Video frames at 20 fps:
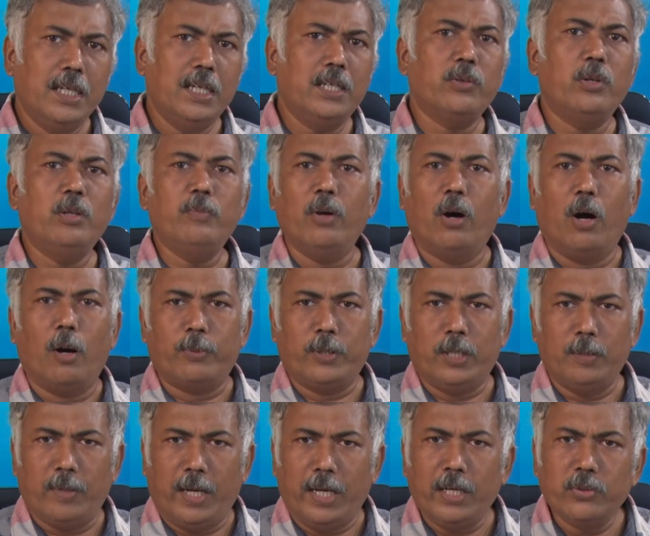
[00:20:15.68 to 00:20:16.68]
it will be
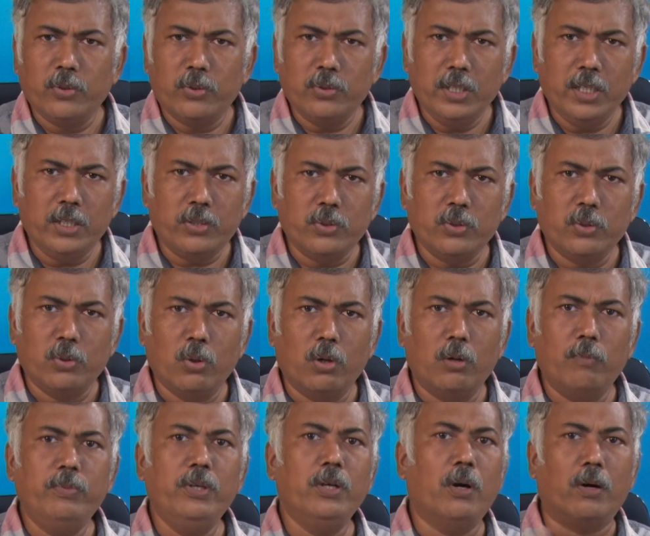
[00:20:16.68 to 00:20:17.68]
optimal I do not need to
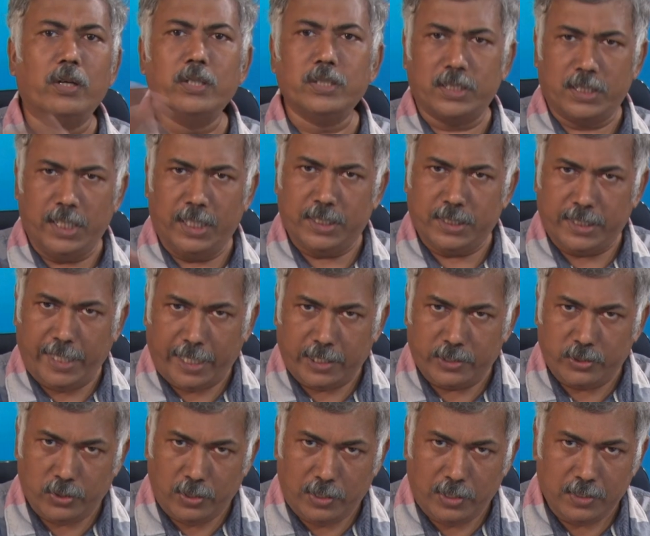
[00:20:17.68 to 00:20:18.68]
go beyond 6
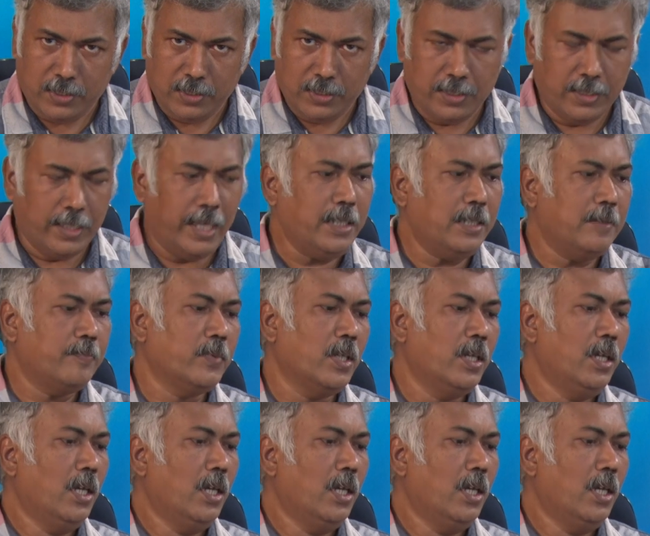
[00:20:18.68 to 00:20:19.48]
actually right.